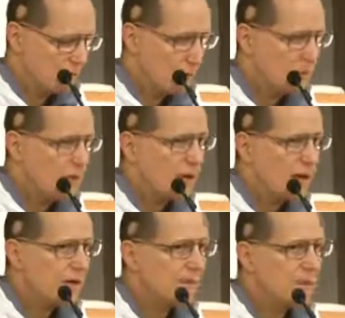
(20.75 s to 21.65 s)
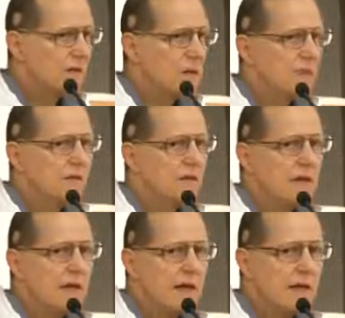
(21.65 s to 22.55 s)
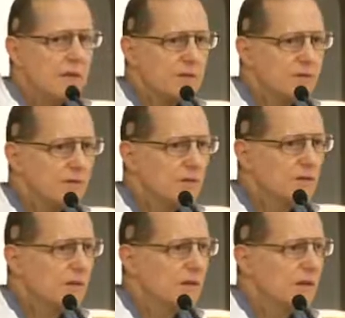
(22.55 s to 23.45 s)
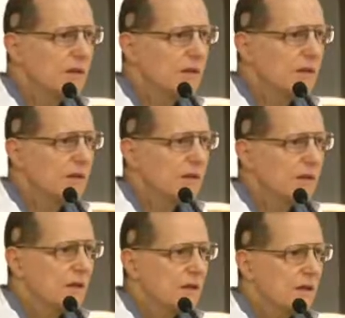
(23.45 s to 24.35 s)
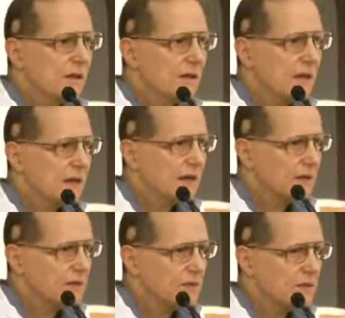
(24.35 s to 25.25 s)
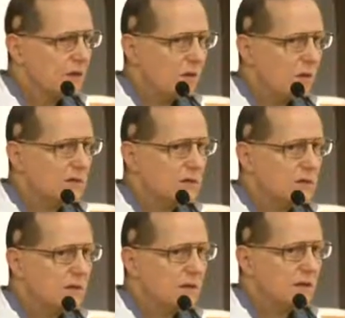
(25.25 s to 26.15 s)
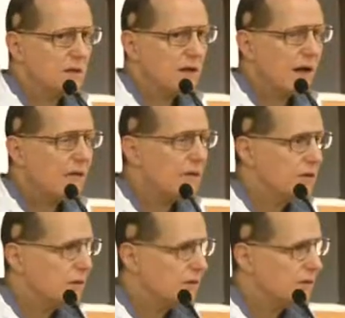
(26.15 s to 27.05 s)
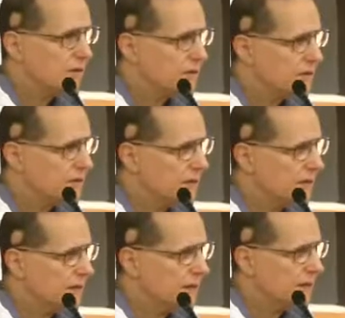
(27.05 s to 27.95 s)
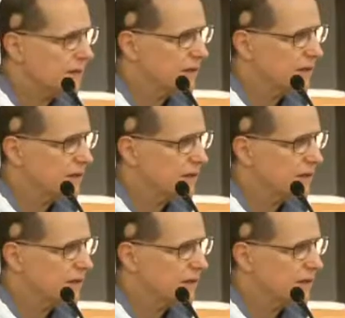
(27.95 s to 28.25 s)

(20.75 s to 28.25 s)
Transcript: But when you have an episode that encompasses almost every dogma of our Blessed Lady